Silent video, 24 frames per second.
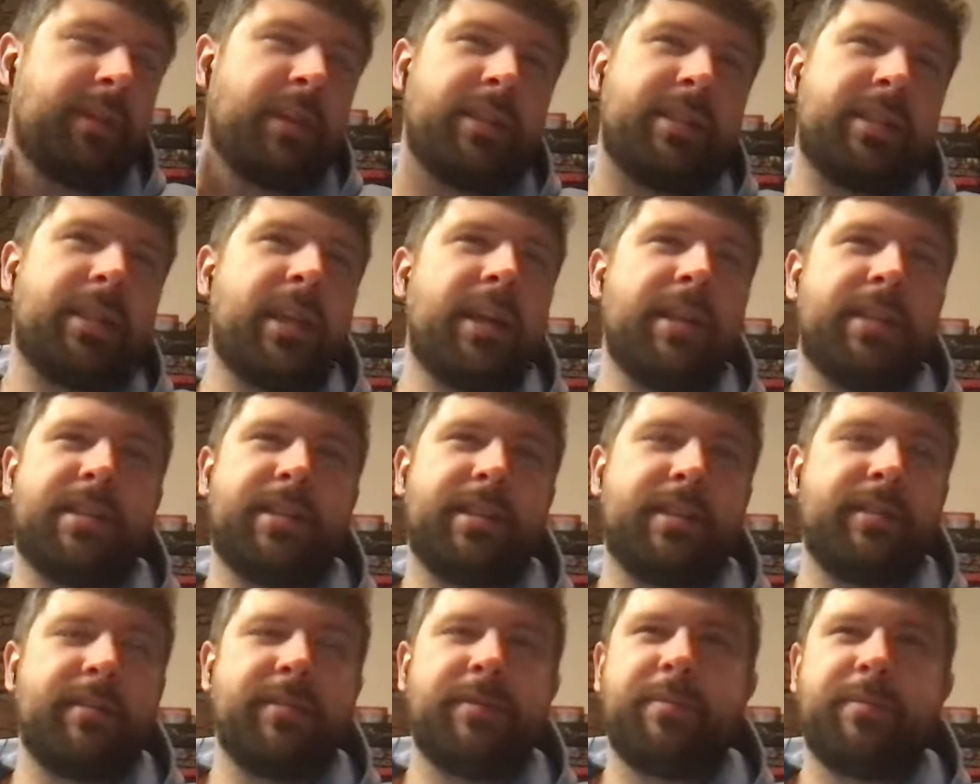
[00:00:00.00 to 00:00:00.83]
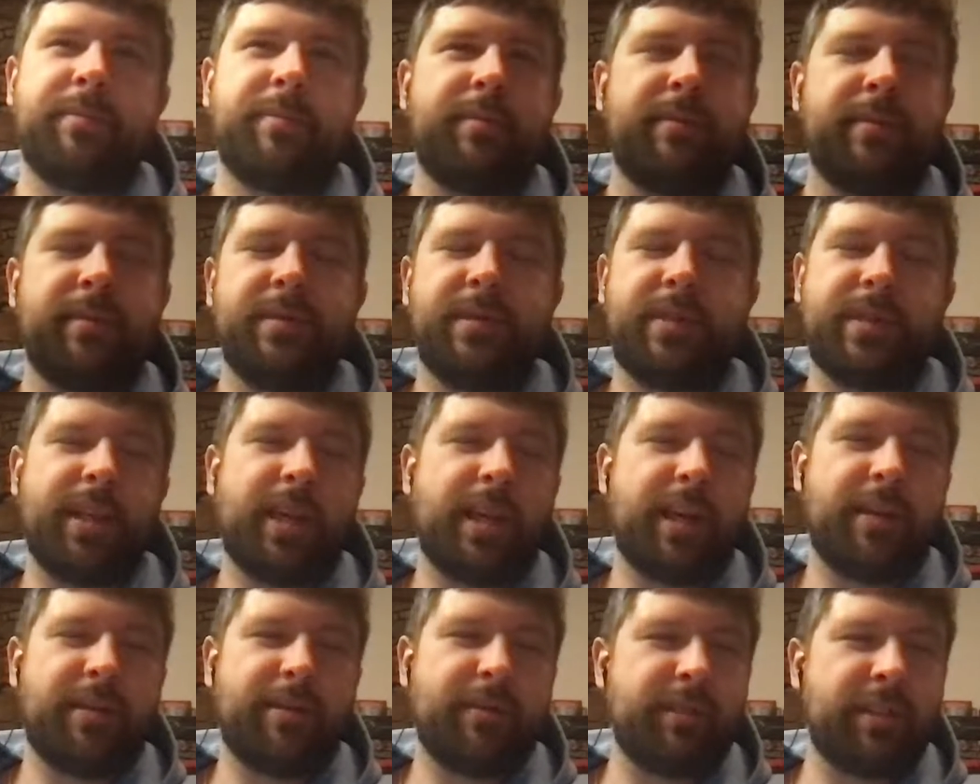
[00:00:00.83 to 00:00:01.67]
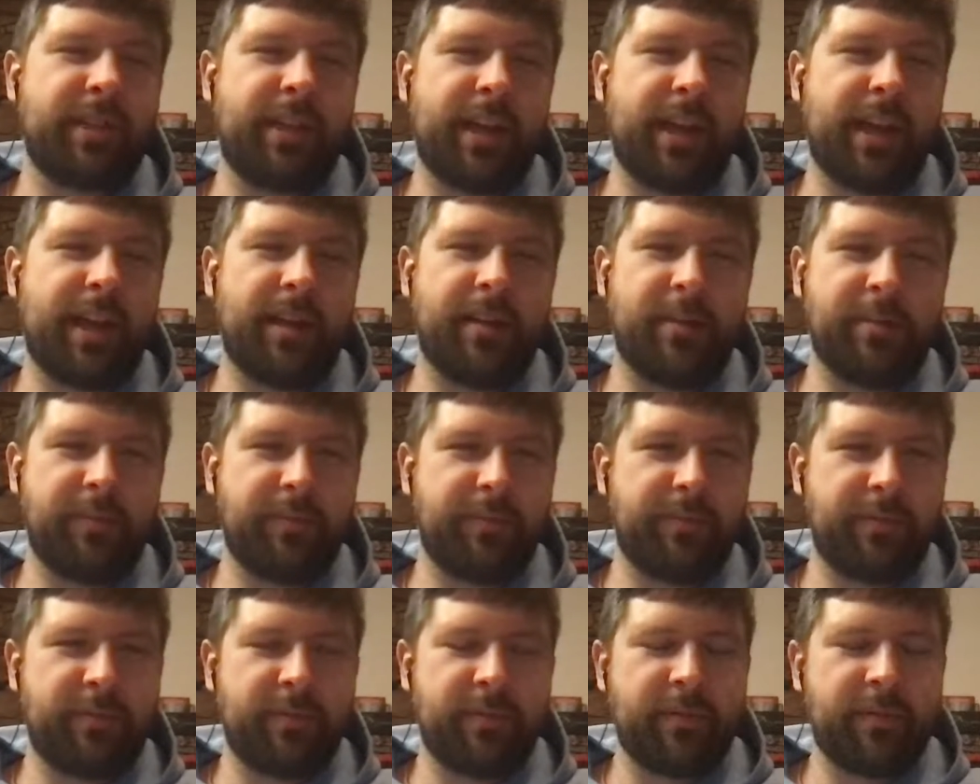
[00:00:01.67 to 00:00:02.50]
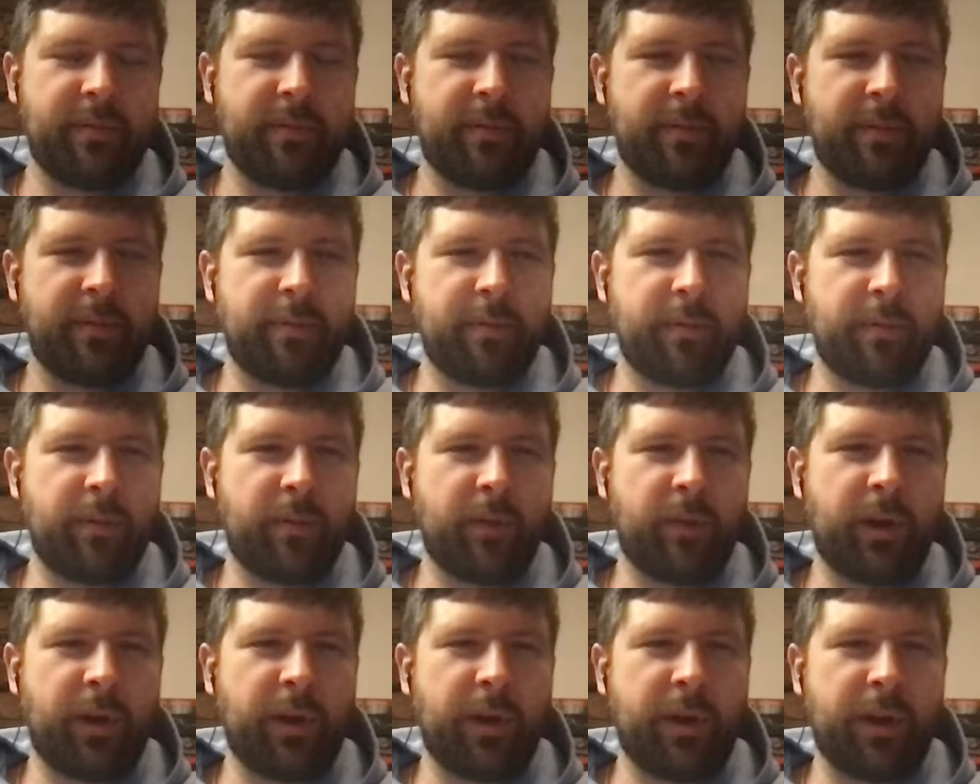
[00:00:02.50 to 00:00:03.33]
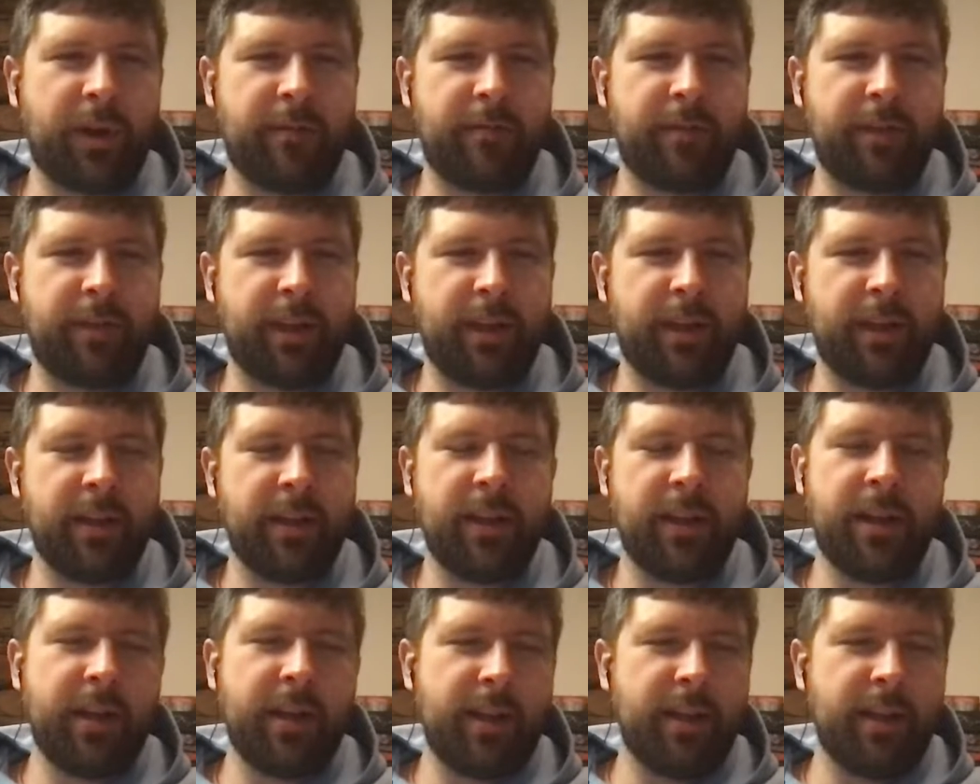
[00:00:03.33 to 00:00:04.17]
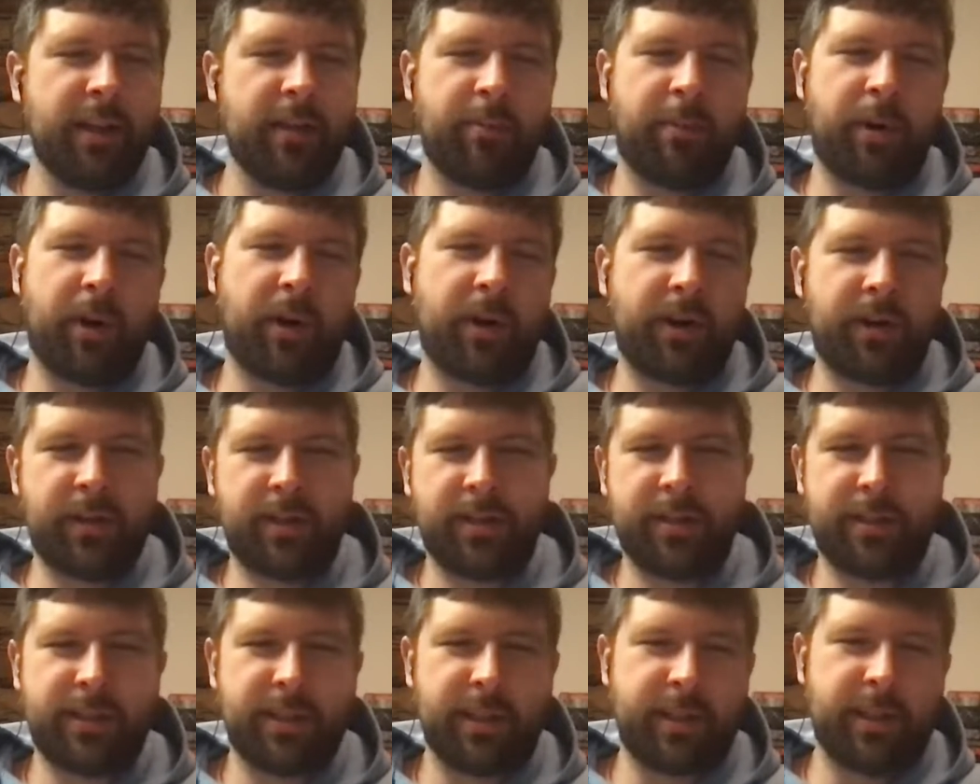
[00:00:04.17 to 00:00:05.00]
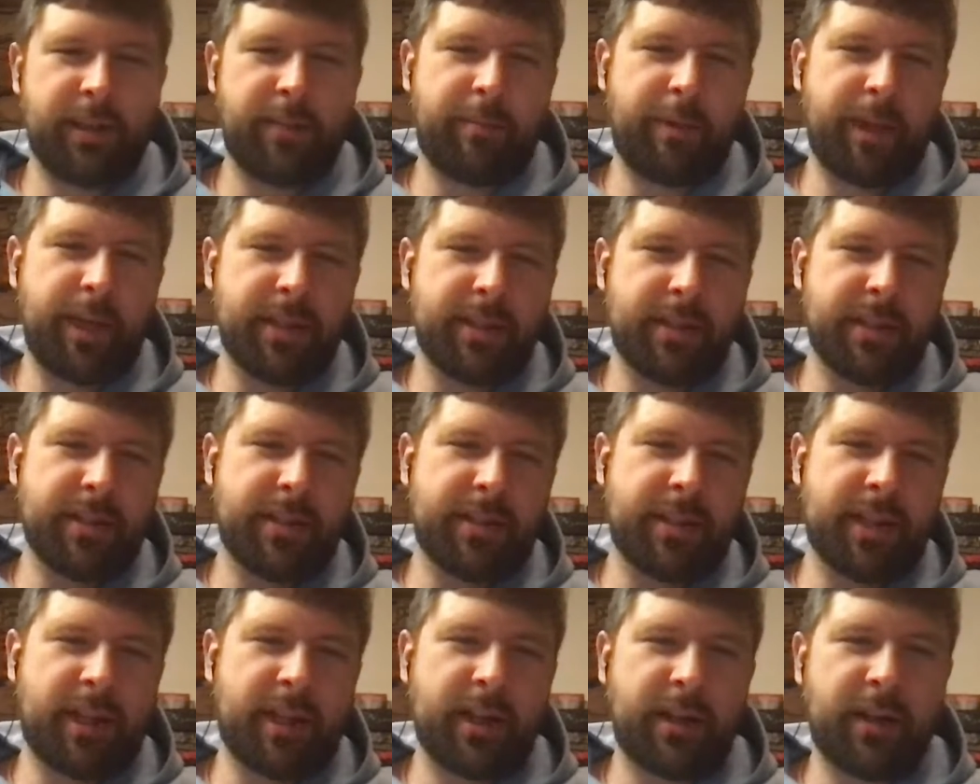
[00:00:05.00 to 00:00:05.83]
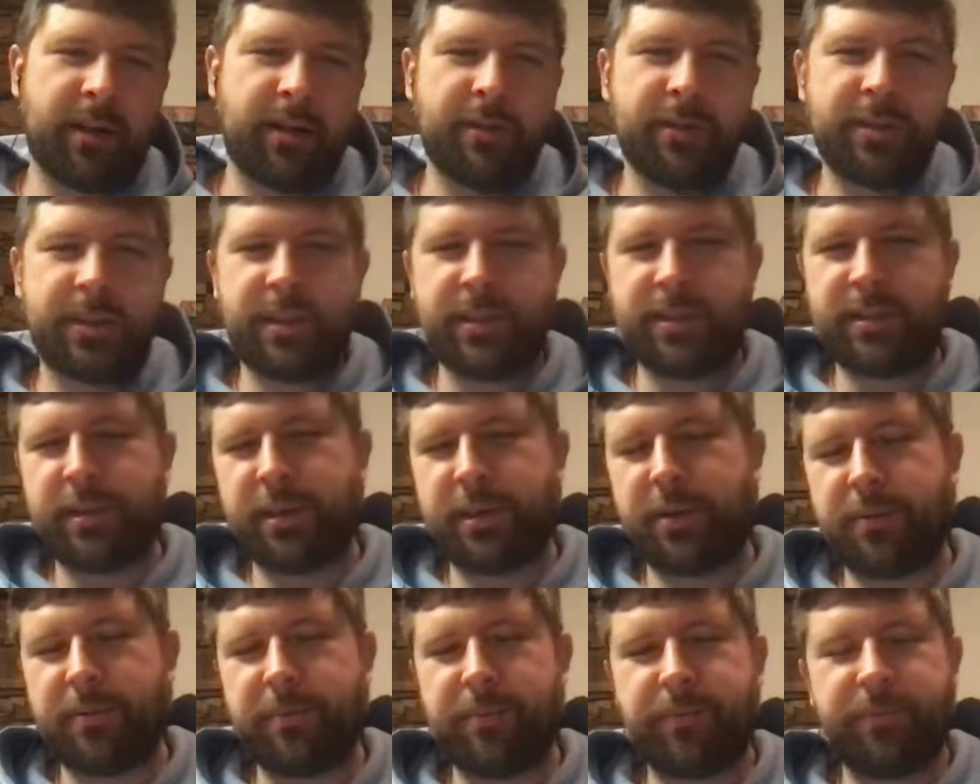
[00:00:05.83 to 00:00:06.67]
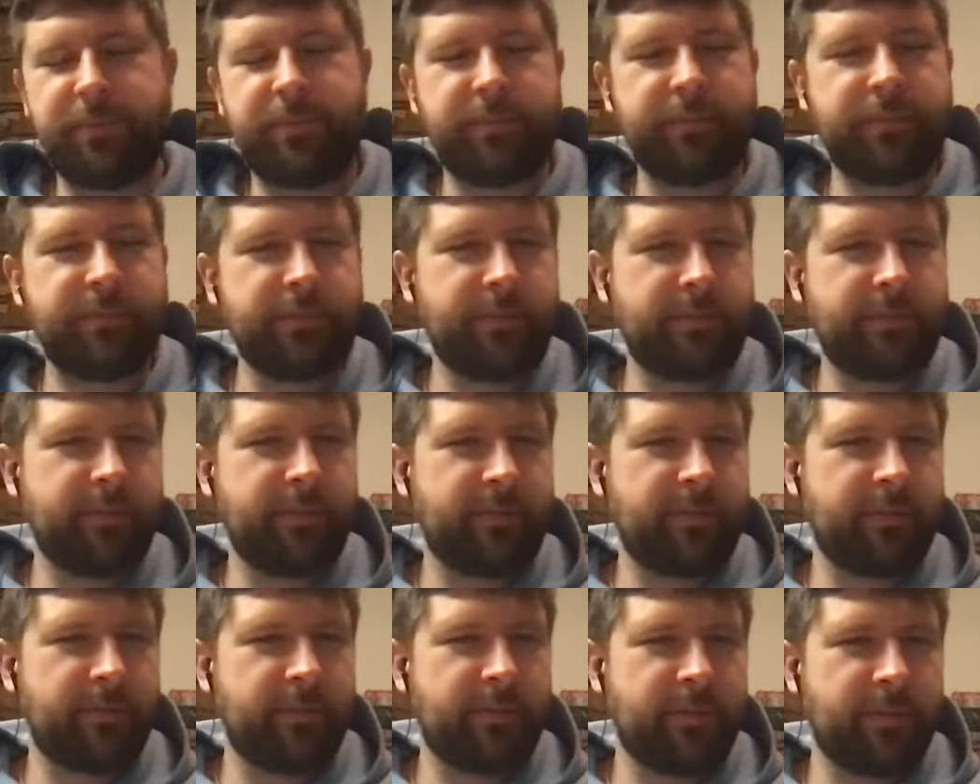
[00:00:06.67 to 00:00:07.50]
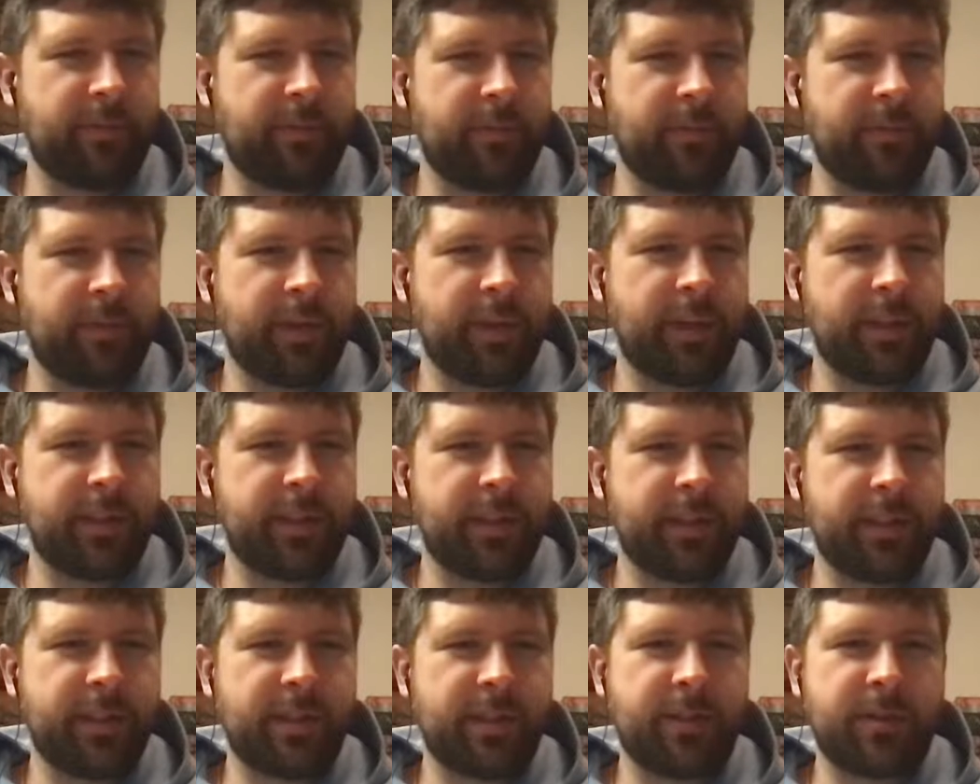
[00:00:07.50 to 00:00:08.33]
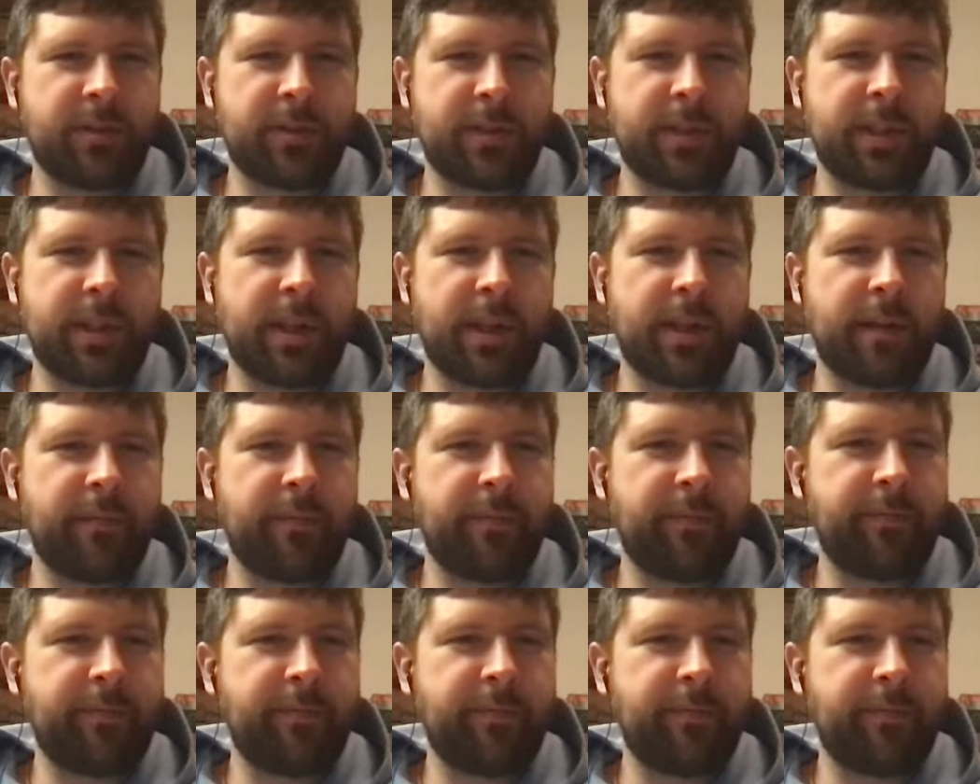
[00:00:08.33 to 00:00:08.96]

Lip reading: tent set of today, where you have the bars and the pieces that it goes into, which is interesting.